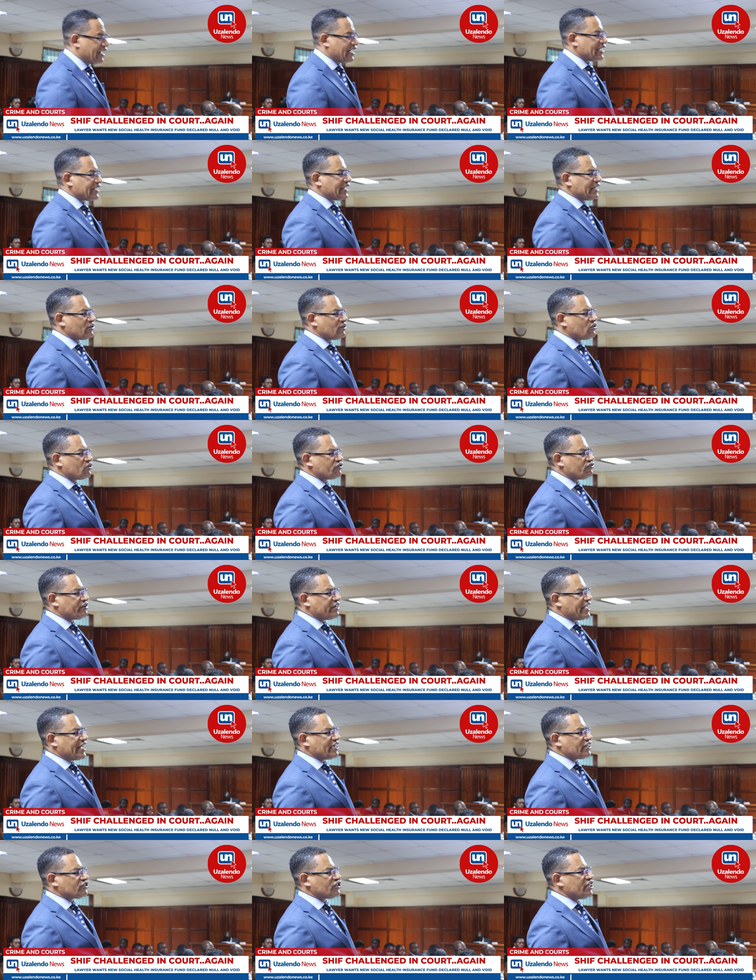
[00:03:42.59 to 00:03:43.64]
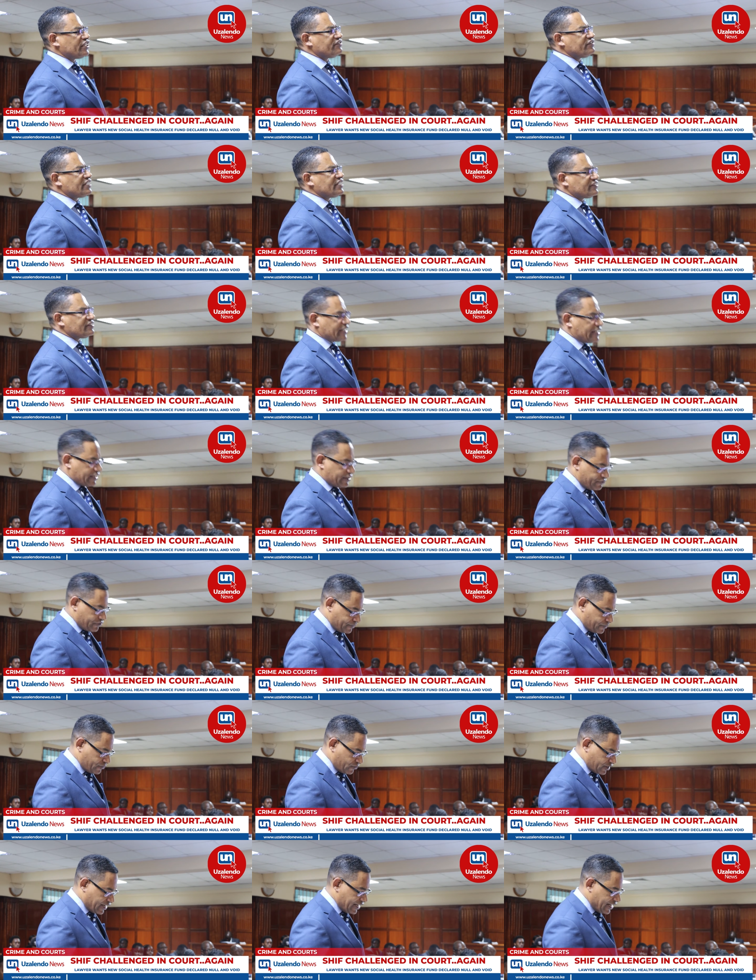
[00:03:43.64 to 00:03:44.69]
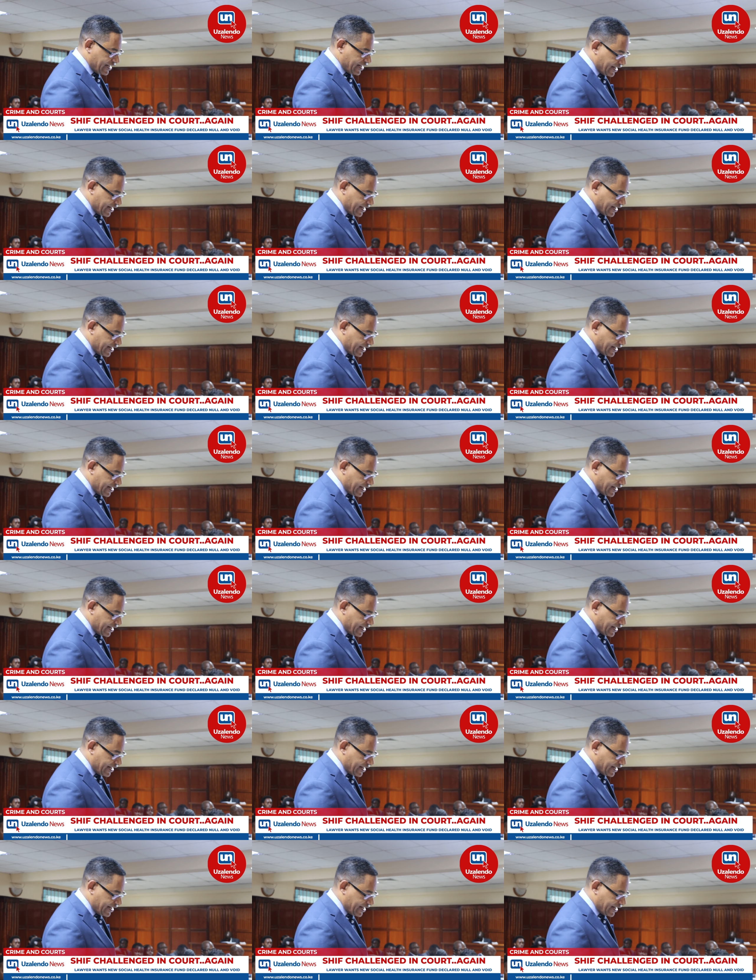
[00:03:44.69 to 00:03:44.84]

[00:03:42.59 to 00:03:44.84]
I cannot rehash the entire report.